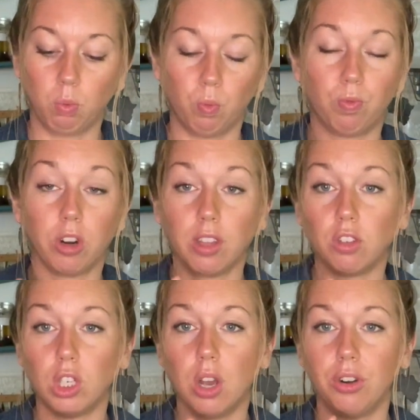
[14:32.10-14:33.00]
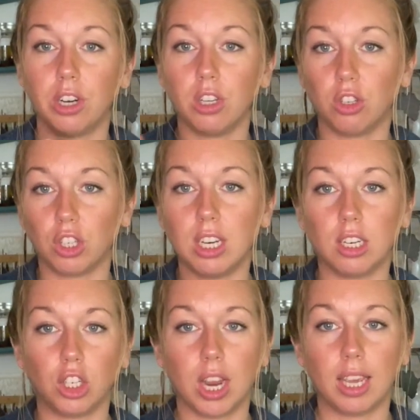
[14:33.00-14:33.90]
for this deodorant, you just need
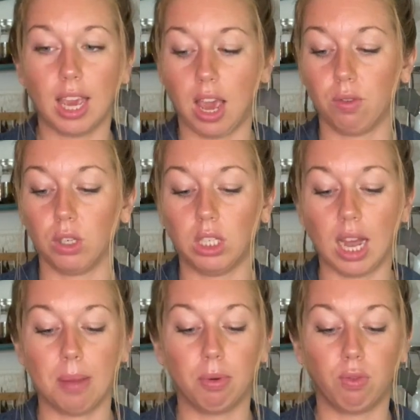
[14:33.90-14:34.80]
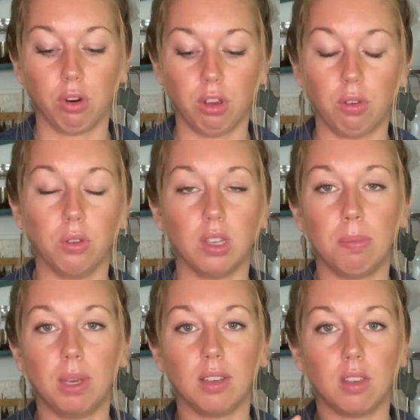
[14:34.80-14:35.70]
to shake it every time before you use
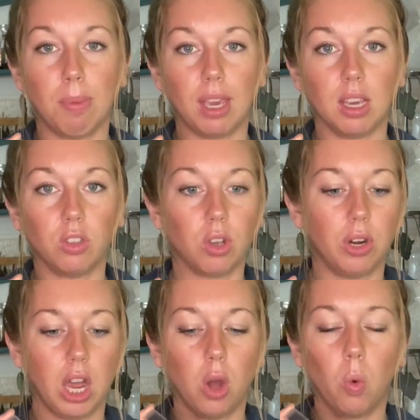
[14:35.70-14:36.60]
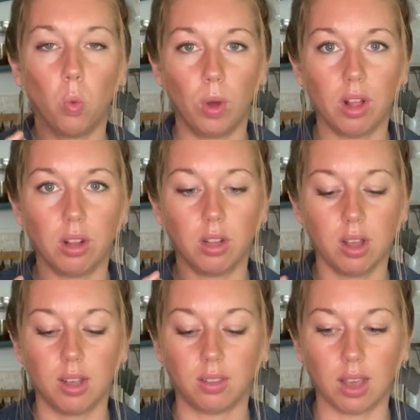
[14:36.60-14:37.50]
it because the baking soda will
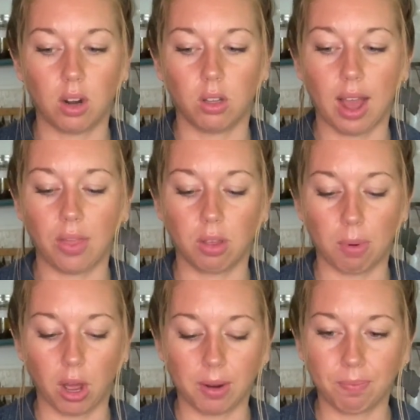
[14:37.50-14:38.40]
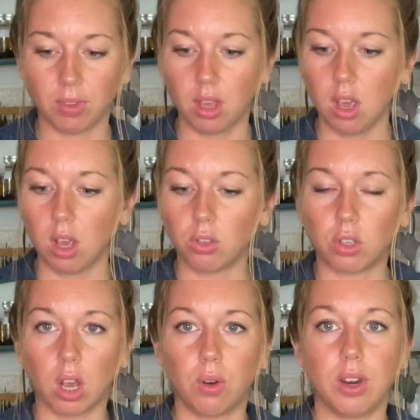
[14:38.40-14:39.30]
settle at the bottom.
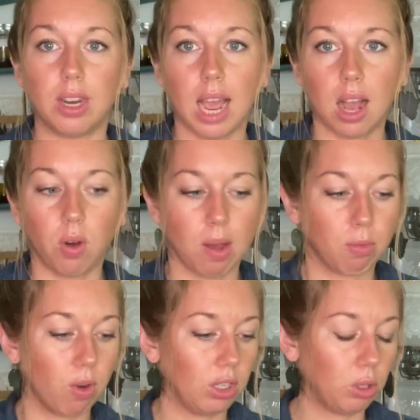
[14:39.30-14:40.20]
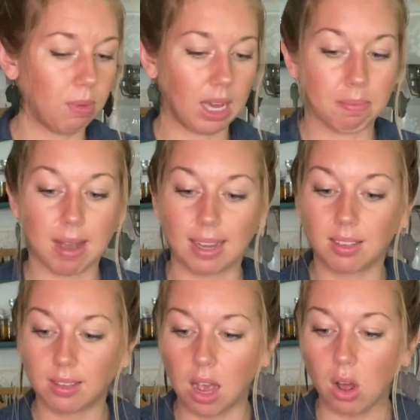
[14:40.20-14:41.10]
So now I'm going to make
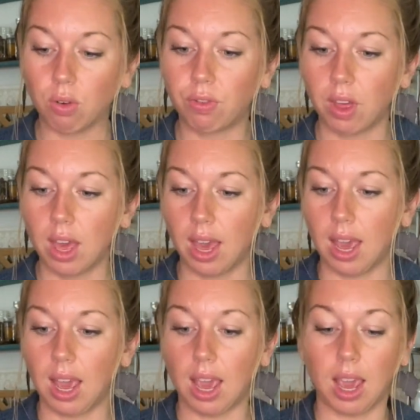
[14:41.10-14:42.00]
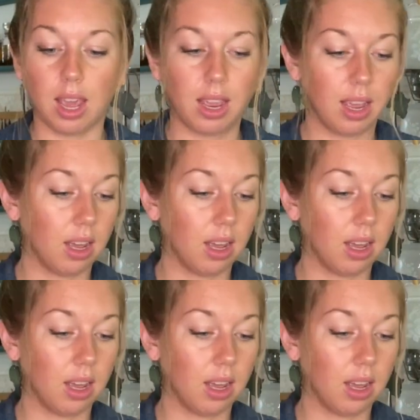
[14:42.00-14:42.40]
myself a